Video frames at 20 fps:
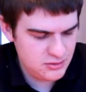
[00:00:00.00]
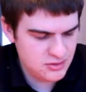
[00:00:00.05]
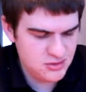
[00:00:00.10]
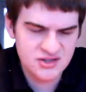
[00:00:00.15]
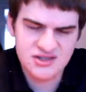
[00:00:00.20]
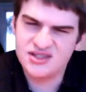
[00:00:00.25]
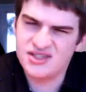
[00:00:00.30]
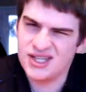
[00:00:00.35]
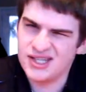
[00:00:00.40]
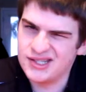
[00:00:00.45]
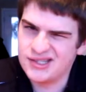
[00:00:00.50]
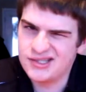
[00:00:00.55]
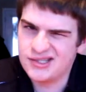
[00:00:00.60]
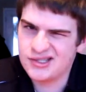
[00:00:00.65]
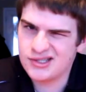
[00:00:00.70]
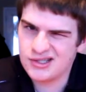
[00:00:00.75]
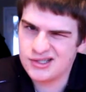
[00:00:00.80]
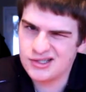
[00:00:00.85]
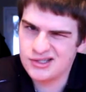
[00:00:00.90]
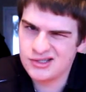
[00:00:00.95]

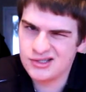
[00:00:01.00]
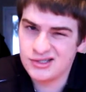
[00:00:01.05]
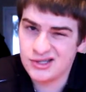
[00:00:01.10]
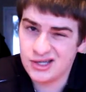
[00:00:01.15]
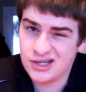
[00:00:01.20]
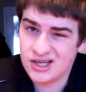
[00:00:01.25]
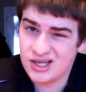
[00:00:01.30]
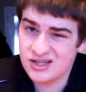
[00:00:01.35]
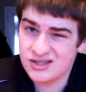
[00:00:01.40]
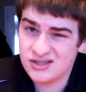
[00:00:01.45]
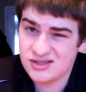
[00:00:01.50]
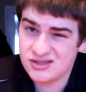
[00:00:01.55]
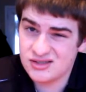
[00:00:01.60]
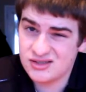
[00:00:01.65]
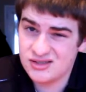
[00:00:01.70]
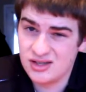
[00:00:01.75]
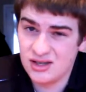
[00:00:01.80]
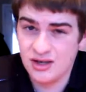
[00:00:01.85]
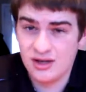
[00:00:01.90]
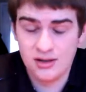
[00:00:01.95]
since, I guess.
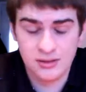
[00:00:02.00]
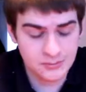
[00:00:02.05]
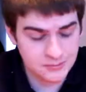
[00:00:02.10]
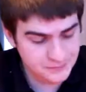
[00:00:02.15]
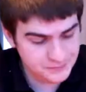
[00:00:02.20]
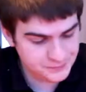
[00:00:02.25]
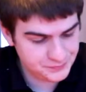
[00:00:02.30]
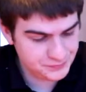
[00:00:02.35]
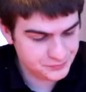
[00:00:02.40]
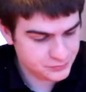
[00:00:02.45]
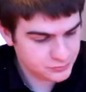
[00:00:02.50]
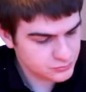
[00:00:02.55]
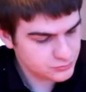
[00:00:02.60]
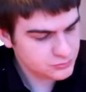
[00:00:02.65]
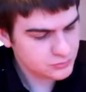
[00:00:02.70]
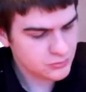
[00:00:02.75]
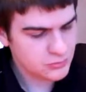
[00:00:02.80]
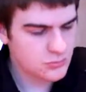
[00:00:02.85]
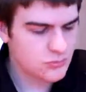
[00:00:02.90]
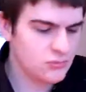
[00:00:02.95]
I don't know.
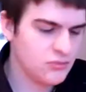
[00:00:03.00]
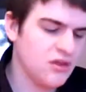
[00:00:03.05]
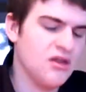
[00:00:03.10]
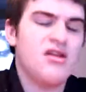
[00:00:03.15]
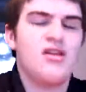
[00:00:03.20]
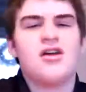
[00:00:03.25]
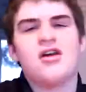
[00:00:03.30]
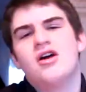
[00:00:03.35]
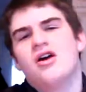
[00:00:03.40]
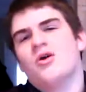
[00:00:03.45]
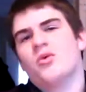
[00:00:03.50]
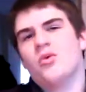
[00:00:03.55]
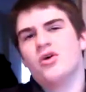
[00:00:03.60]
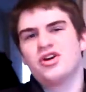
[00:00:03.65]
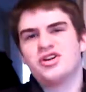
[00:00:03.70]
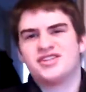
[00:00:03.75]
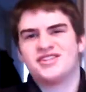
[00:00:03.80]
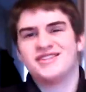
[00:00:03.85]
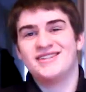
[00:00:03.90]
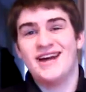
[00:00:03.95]

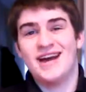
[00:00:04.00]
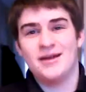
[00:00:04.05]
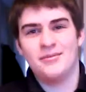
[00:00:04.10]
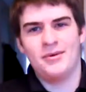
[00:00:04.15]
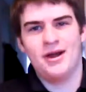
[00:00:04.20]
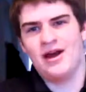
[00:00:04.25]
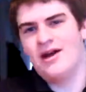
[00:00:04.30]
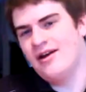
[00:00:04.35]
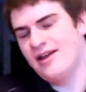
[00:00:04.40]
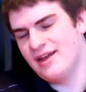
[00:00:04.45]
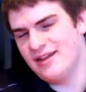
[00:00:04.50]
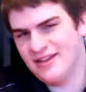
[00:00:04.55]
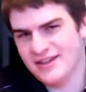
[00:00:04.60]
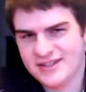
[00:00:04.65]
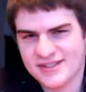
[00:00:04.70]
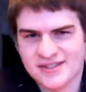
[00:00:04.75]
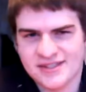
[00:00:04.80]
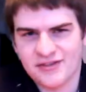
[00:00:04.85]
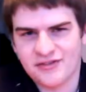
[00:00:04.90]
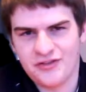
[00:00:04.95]
Worst nightmare. Now
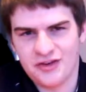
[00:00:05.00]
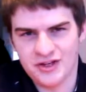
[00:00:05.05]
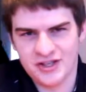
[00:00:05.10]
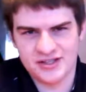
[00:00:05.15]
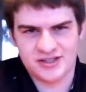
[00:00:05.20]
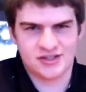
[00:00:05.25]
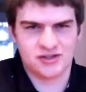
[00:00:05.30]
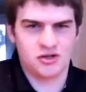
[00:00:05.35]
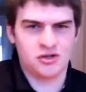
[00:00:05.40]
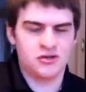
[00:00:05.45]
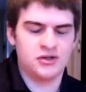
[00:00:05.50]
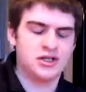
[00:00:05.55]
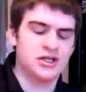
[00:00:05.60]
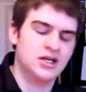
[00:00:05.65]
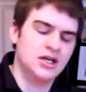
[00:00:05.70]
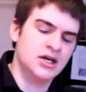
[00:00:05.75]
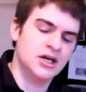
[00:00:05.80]
this is a funny story.